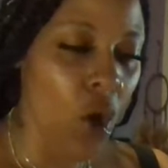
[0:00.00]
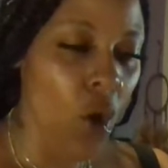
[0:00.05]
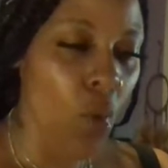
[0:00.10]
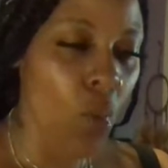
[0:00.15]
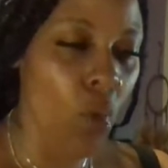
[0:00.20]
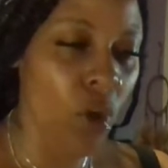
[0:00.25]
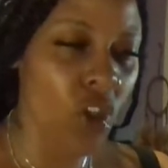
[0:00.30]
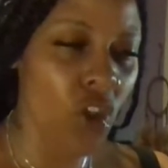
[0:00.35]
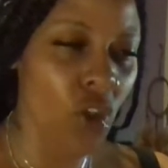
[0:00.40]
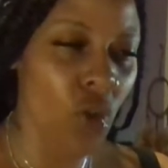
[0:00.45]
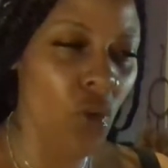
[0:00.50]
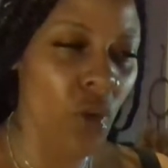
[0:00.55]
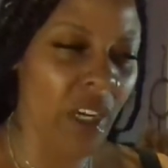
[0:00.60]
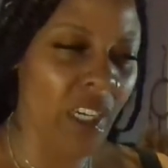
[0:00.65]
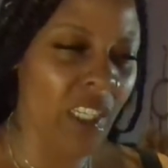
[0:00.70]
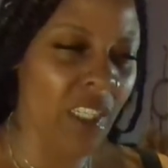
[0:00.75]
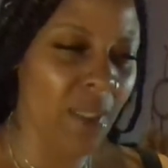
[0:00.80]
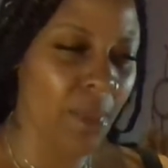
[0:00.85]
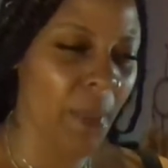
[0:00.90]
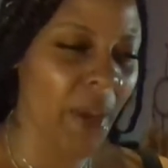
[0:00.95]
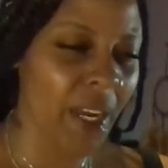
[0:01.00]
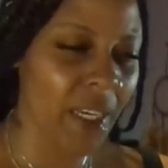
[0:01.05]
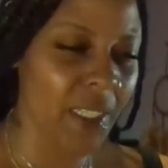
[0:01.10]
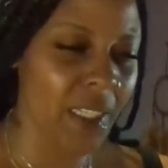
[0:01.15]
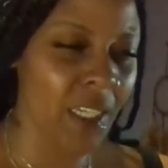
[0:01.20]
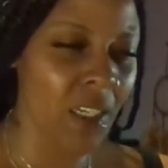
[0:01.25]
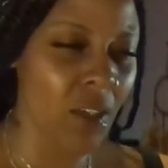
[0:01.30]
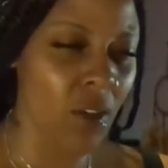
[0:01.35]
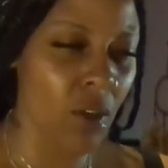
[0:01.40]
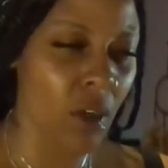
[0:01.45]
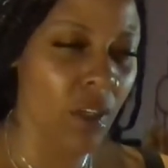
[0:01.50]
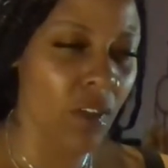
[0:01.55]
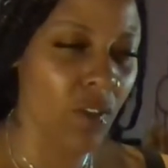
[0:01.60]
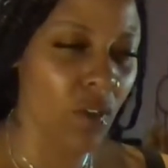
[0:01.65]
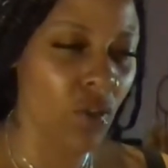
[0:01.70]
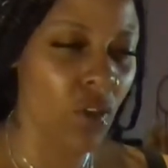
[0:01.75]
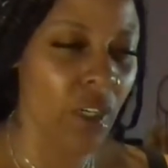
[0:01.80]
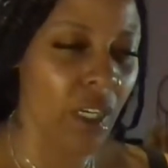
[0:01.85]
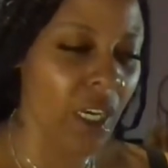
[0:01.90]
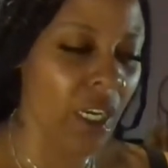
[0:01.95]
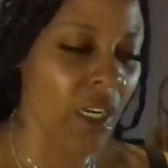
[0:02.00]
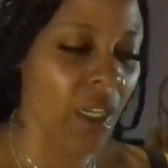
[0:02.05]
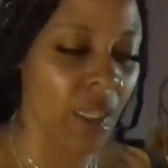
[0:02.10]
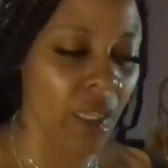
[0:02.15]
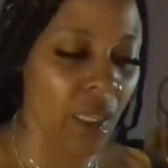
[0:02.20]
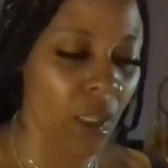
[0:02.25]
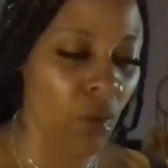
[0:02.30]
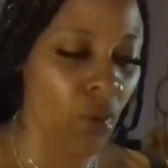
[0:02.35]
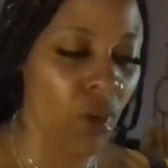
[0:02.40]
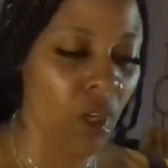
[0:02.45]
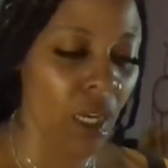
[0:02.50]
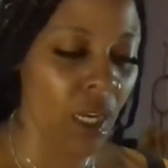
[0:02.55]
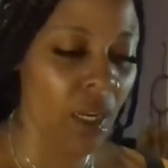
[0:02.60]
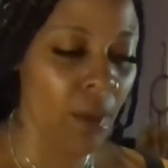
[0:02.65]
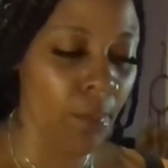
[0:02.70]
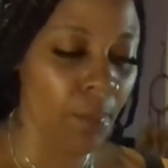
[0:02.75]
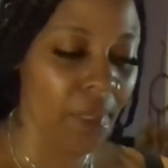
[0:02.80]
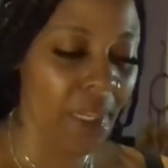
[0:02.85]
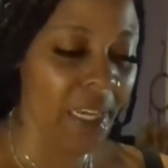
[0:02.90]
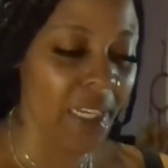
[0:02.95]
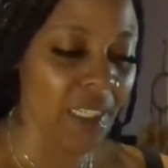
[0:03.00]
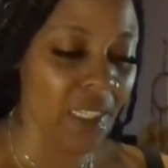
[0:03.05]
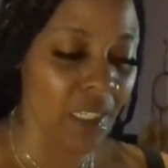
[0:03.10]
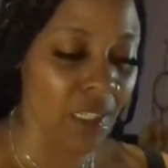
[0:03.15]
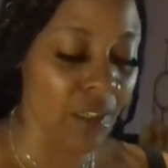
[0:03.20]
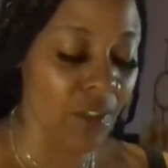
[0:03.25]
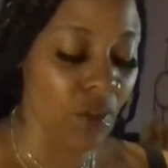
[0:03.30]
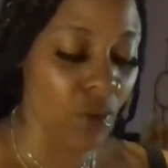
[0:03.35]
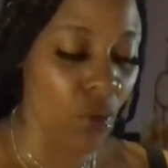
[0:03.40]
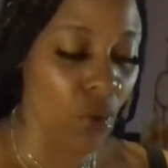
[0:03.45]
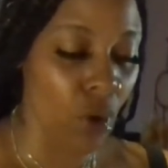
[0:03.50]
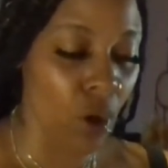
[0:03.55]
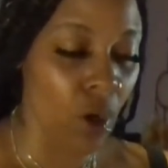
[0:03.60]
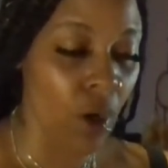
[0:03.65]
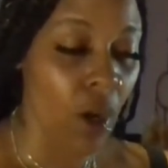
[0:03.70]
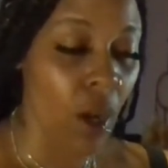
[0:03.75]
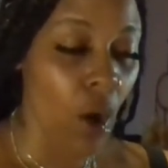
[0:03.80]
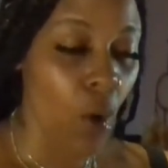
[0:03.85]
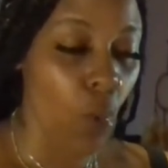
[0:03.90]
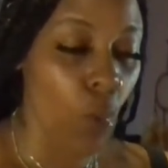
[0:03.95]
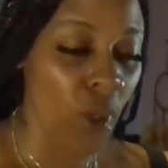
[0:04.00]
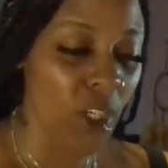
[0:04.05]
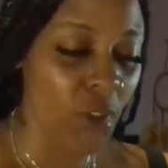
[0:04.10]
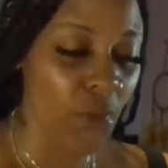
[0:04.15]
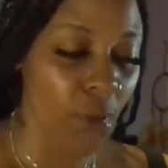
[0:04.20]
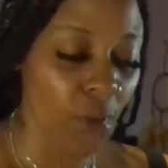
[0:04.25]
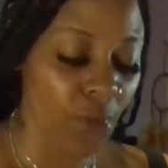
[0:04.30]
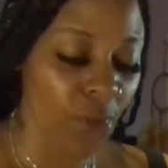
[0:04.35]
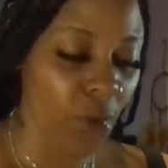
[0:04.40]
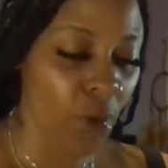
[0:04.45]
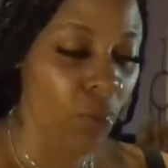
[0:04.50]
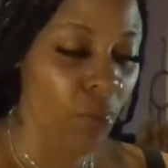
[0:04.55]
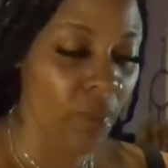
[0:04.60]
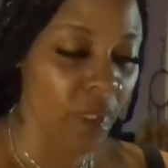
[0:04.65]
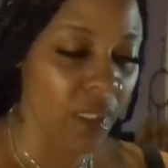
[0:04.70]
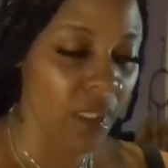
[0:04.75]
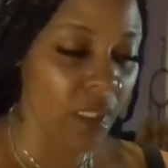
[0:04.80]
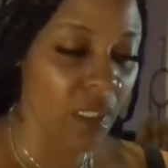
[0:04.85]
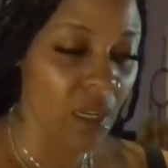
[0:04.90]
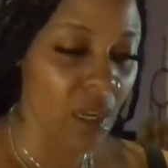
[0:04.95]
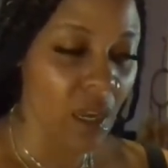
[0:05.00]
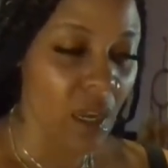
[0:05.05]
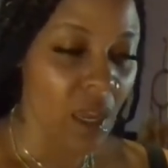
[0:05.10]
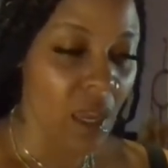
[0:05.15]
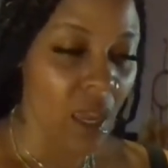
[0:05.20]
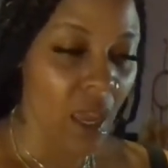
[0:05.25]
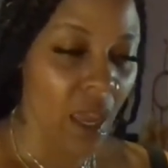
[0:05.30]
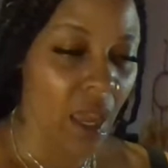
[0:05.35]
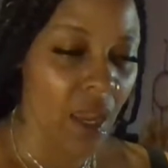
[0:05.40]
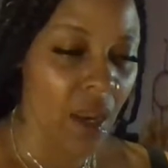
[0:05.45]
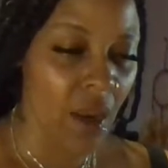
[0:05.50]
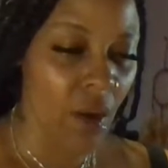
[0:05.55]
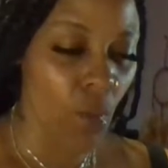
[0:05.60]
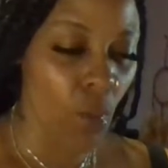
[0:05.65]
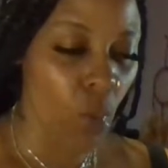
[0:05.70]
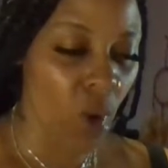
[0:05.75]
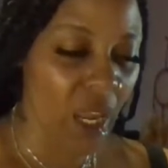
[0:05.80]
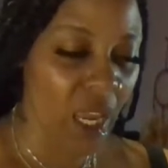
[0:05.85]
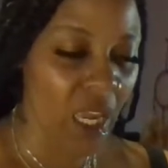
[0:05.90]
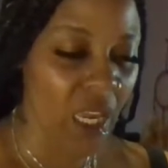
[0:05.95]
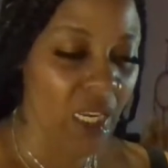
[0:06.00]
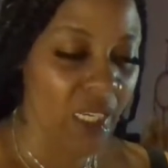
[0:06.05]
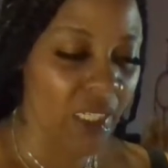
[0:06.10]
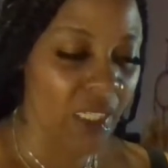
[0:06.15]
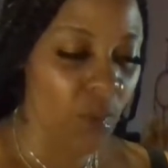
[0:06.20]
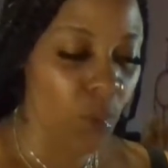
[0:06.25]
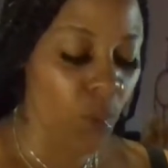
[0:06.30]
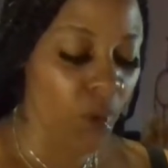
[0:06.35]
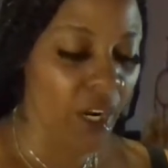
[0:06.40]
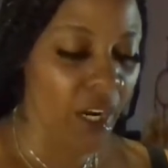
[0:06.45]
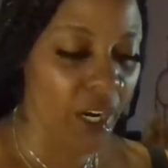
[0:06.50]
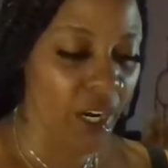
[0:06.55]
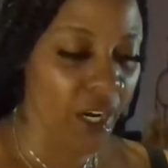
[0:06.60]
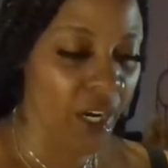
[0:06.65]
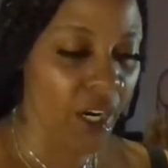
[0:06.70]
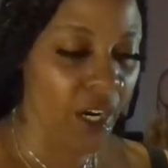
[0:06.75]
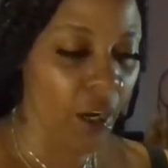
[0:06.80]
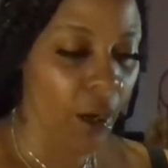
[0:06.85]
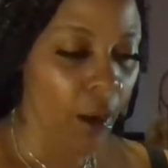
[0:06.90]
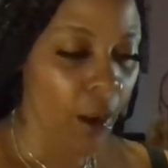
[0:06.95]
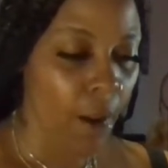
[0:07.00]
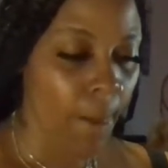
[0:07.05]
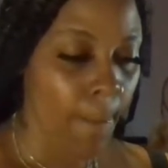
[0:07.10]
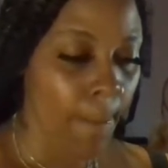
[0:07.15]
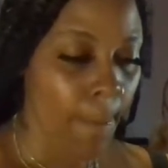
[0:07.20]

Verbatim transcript: what you expected so you're getting you're getting blessings or wish fulfillments in ways where